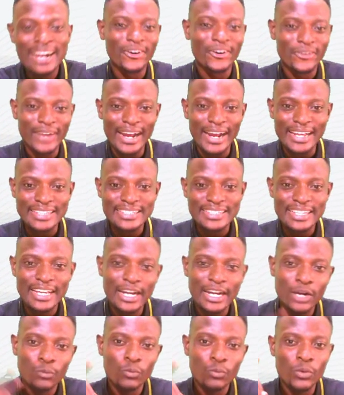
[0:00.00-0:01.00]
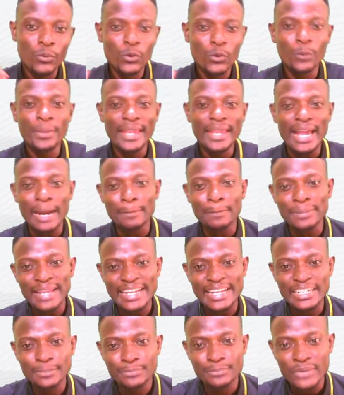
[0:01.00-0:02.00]
Alright, we will be
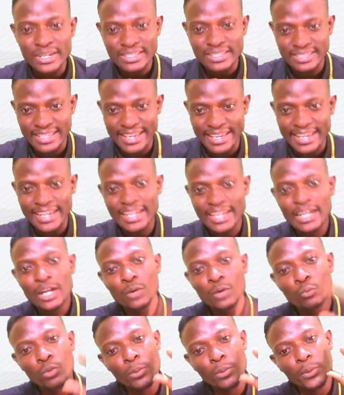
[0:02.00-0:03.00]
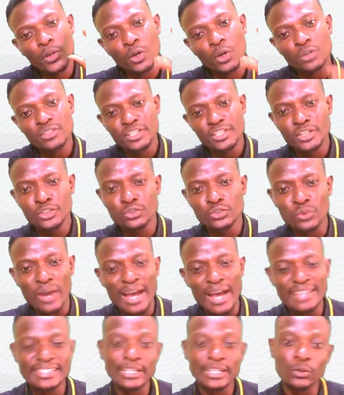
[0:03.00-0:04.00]
applying the breaks here. We will continue
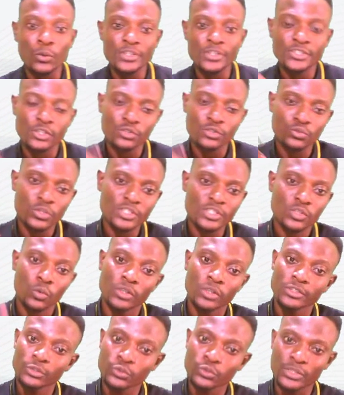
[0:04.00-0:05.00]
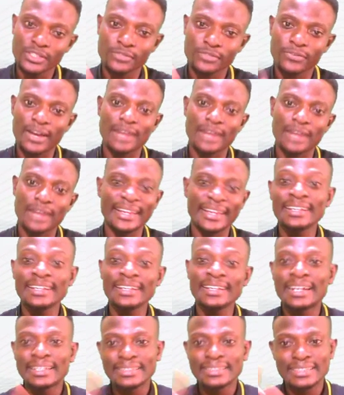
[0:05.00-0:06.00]
to answer questions 21 to 25 in
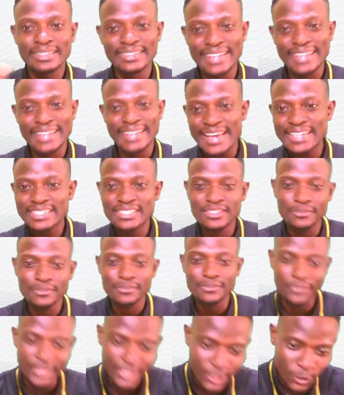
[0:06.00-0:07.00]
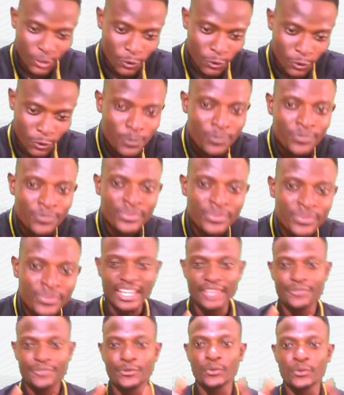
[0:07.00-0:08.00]
the next video.
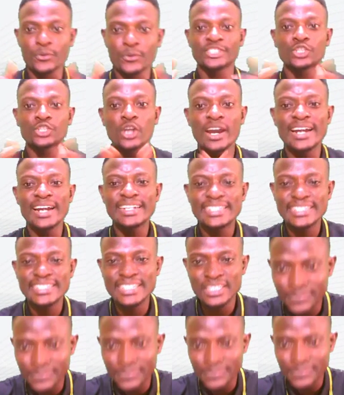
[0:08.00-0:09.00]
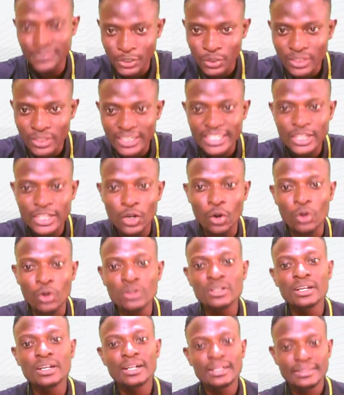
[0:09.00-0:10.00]
If you enjoyed this video, click
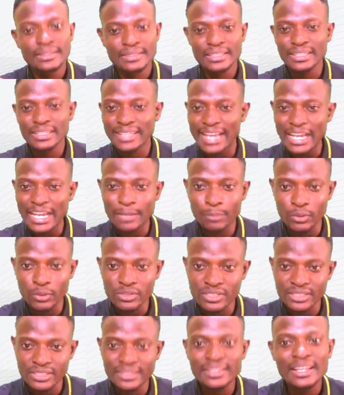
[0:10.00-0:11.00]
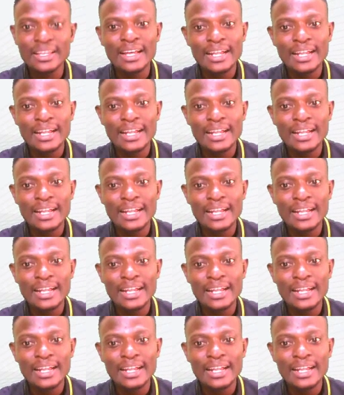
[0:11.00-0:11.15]
on the like button.